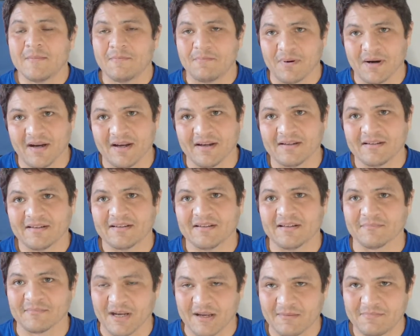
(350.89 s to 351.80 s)
But
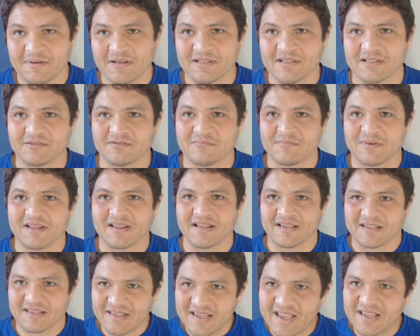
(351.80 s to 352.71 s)
in my opinion, it would be
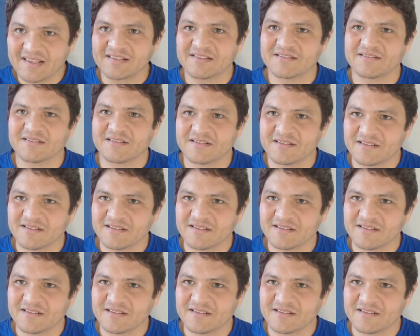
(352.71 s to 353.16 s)
like, yes,